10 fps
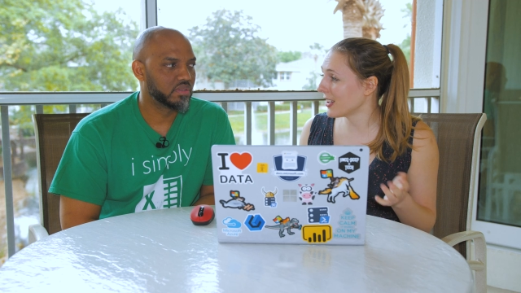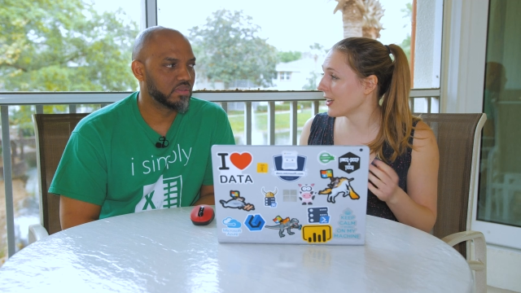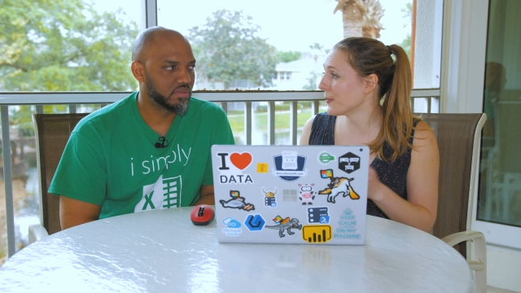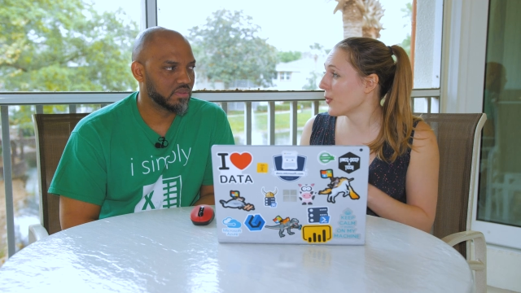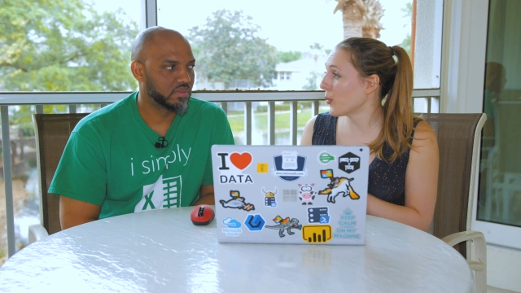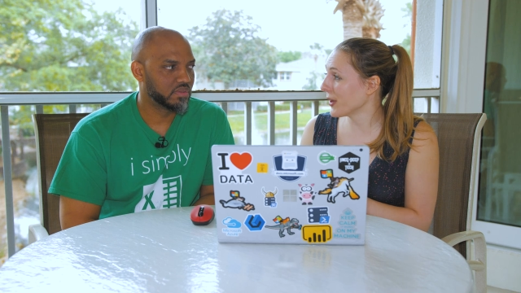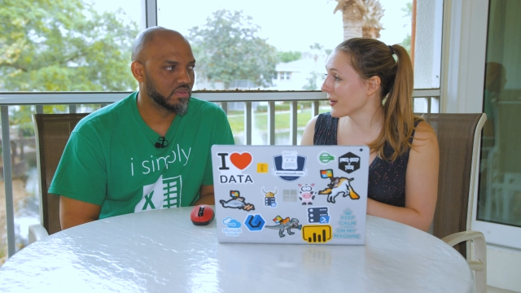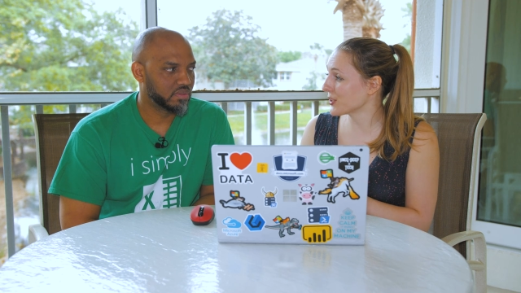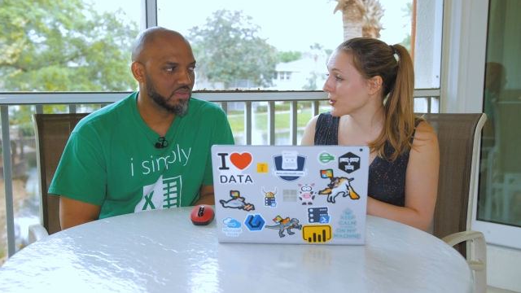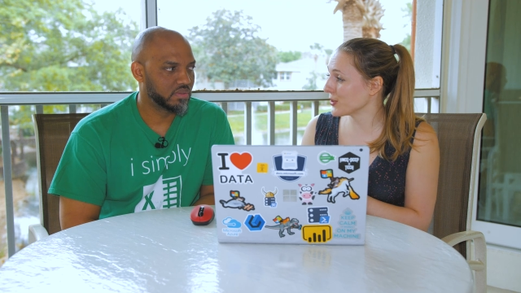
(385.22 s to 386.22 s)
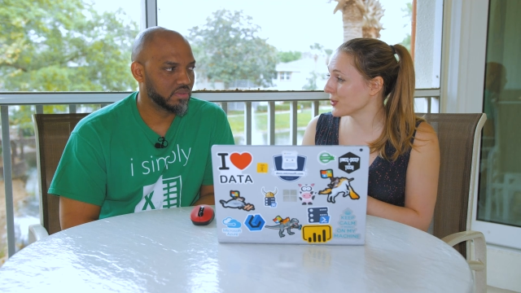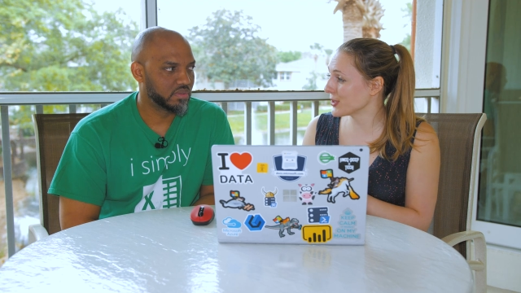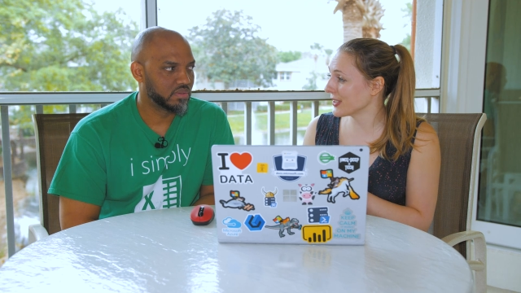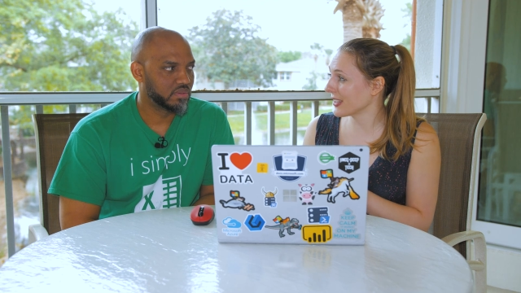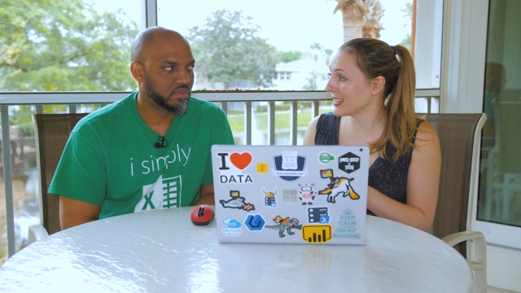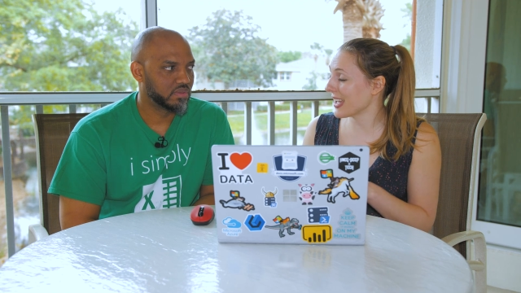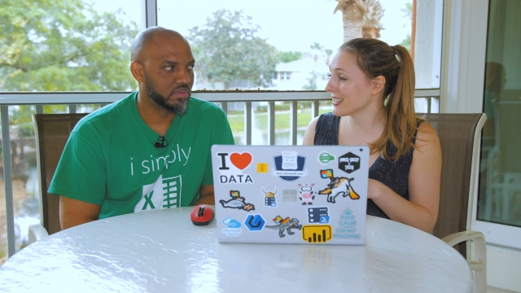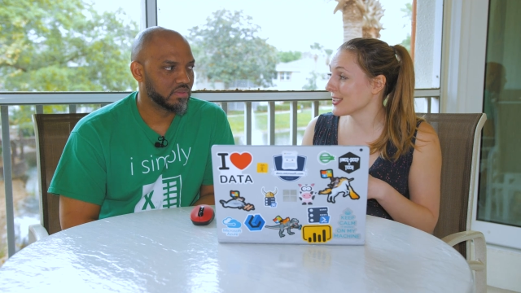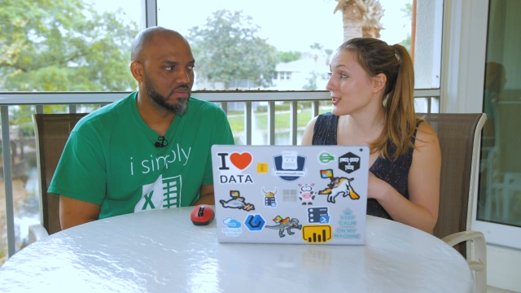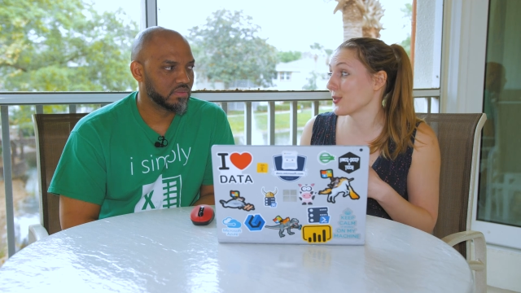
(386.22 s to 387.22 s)
Speaker 1: um, we are introducing
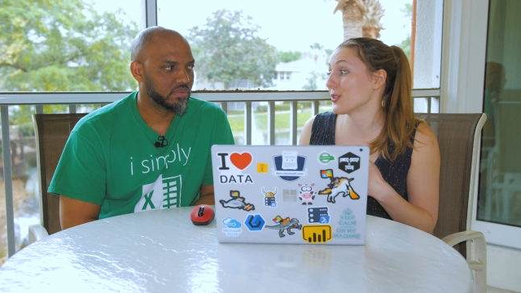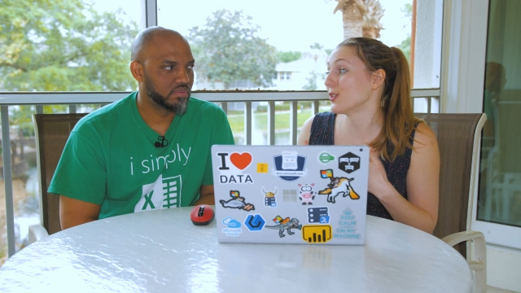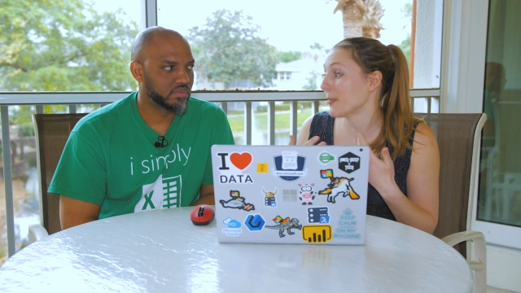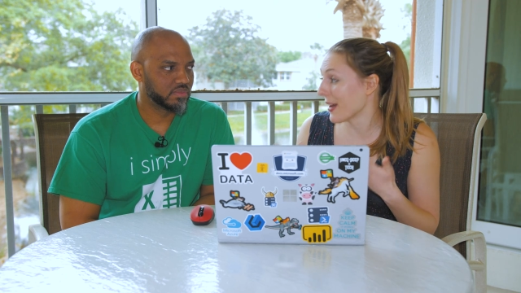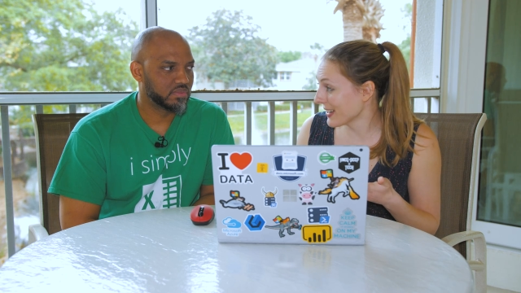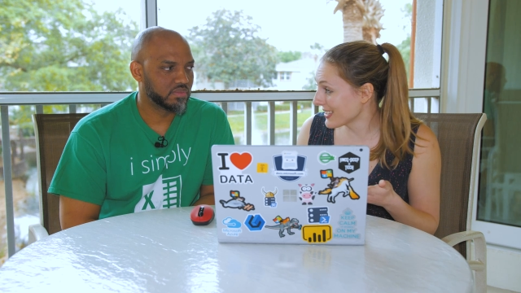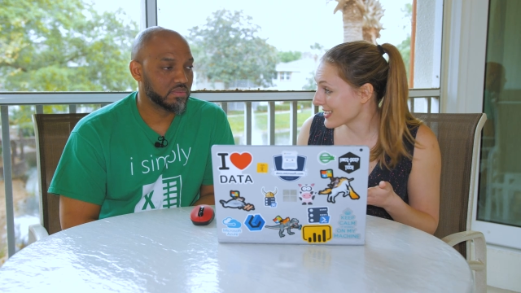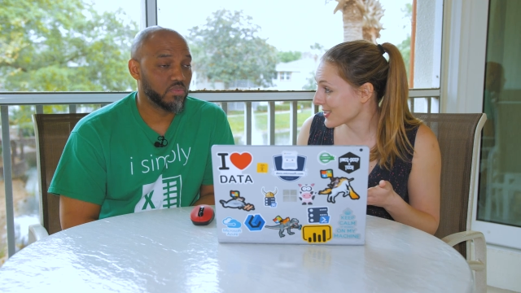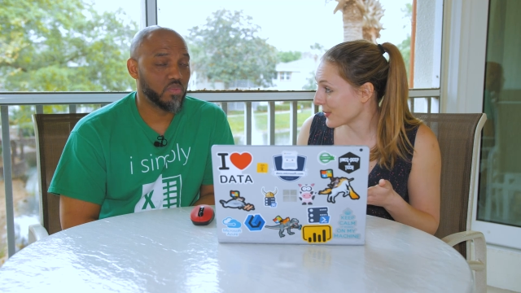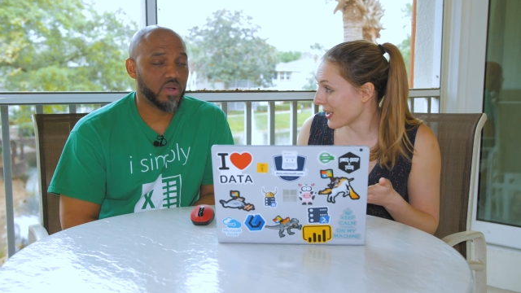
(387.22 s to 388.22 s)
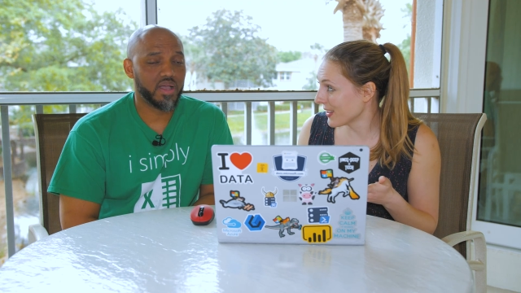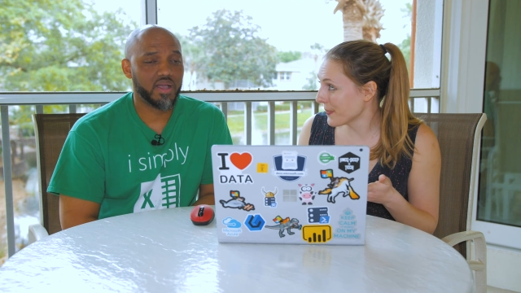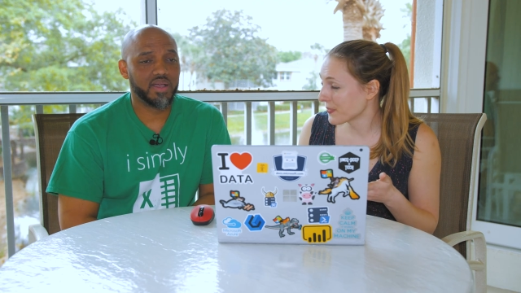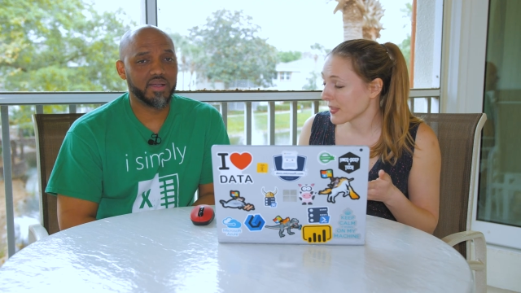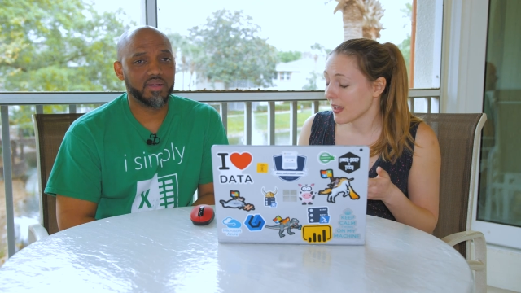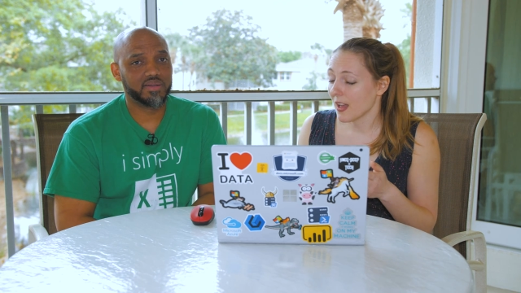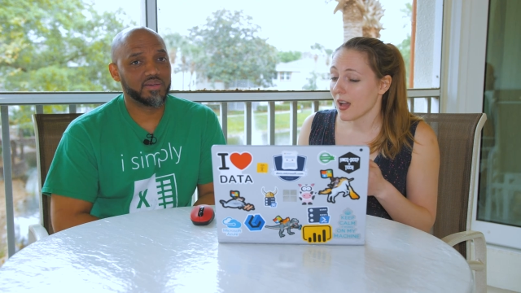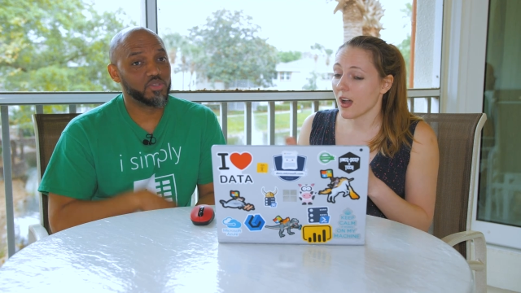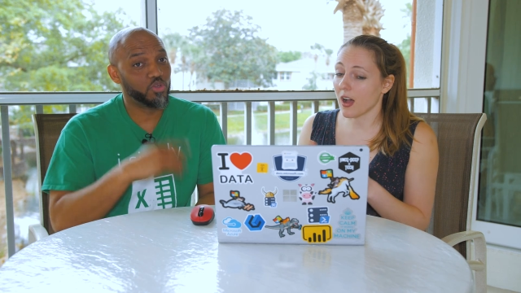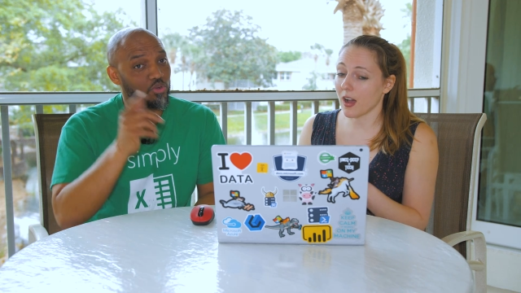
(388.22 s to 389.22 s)
analysis for human as well.
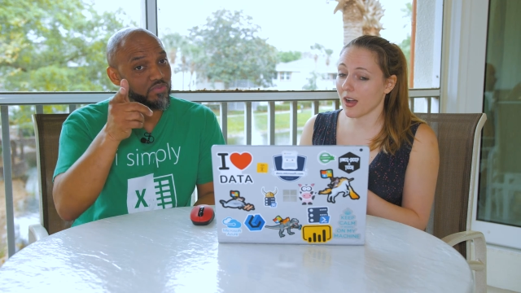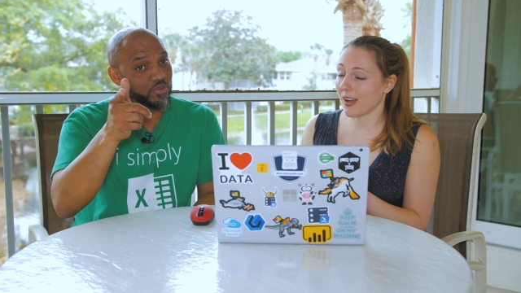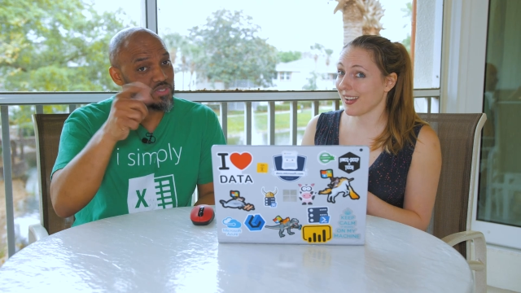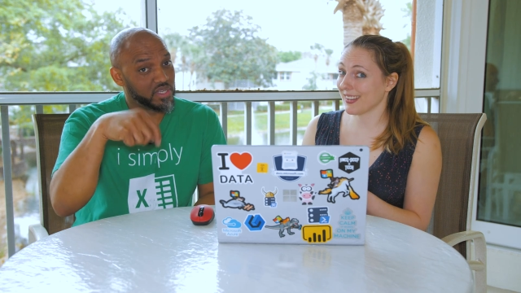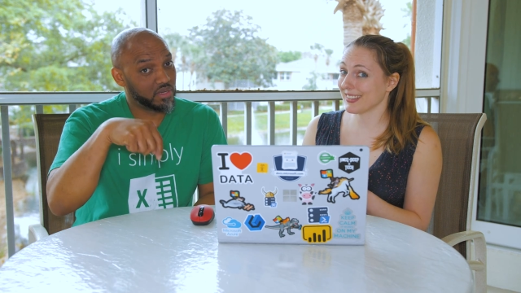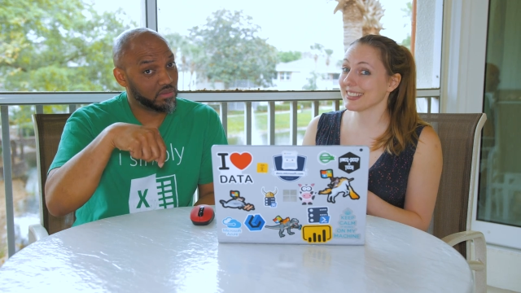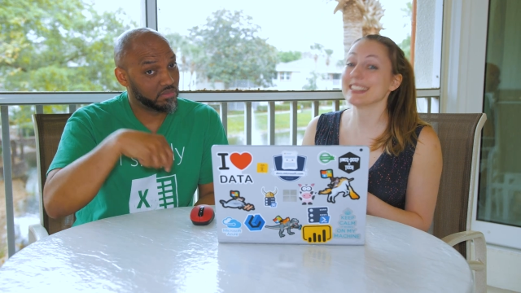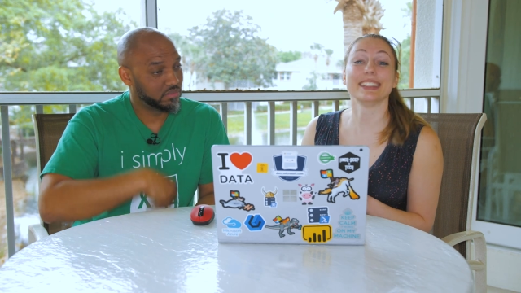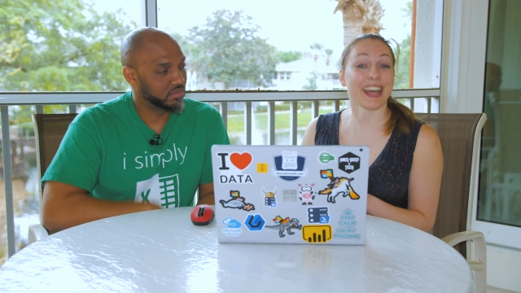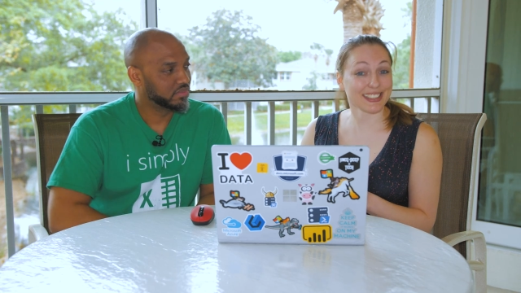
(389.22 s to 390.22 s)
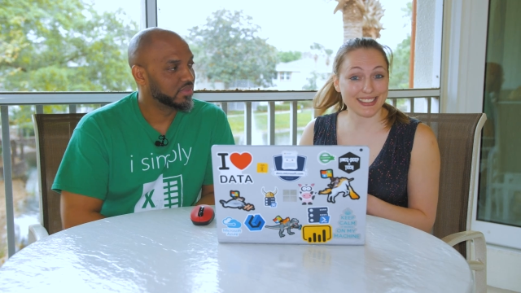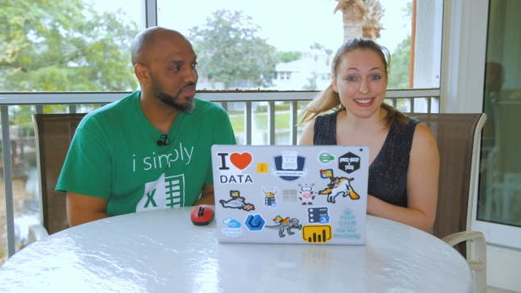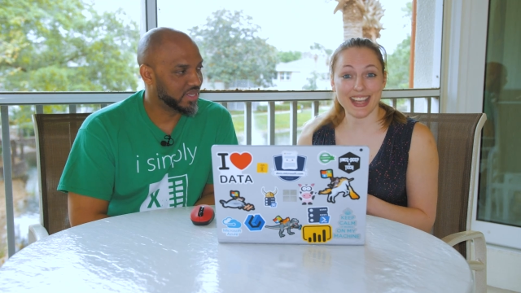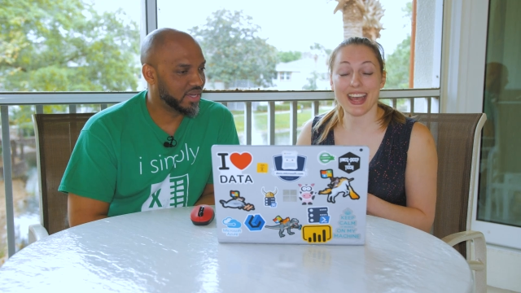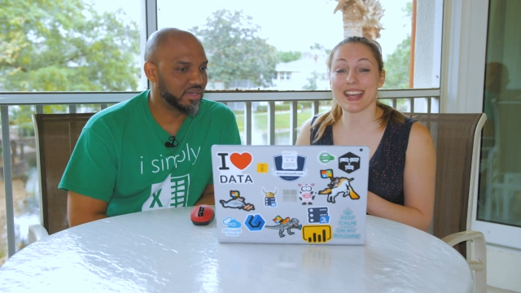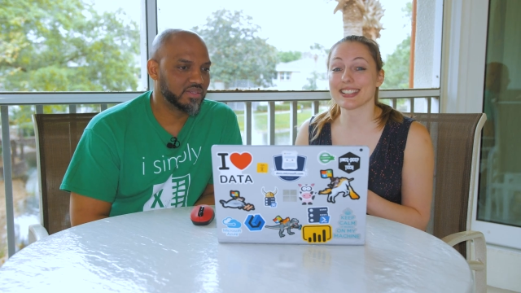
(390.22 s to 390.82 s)
Speaker 2: Wow, you heard it first here.
Speaker 1: Yes, yeah.